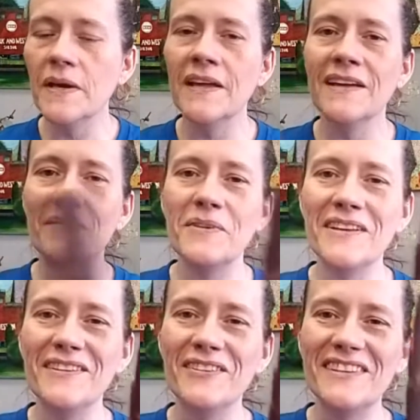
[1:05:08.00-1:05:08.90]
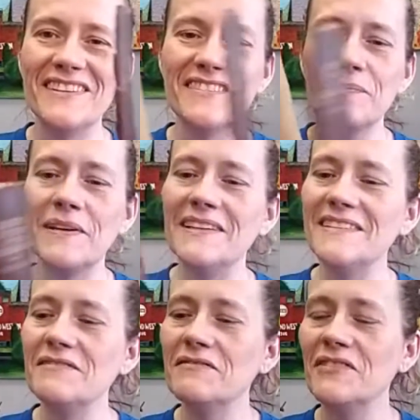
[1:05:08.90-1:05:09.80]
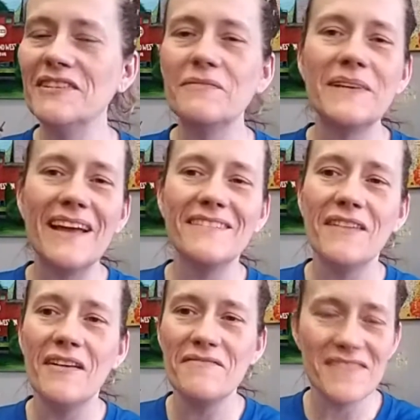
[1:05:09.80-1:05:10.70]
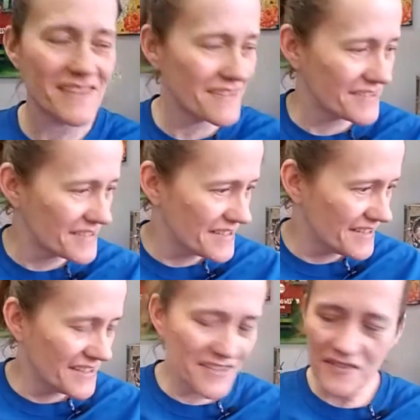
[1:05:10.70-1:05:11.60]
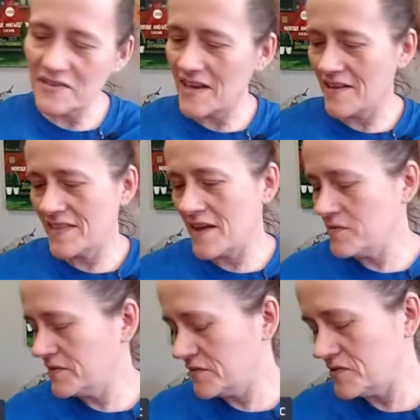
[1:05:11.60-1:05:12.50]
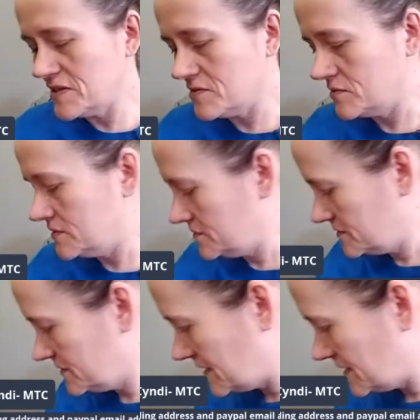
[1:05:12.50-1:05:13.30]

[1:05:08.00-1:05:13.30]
But look at this spine's even falling But I love this. So yeah, that was very cool.